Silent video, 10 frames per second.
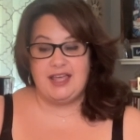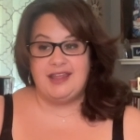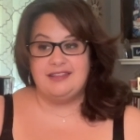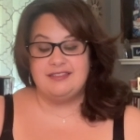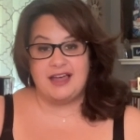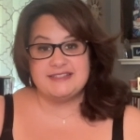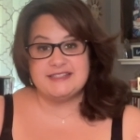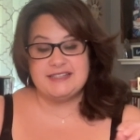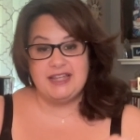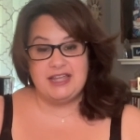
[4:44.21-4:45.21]
and that's
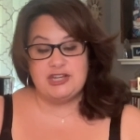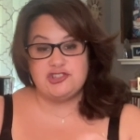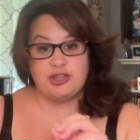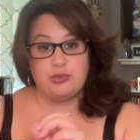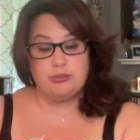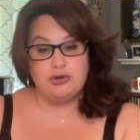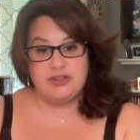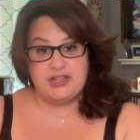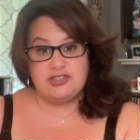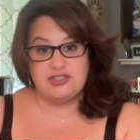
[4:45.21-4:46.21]
the age that we're
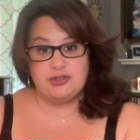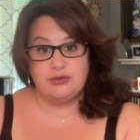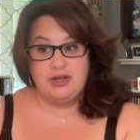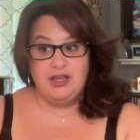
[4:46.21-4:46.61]
moving into.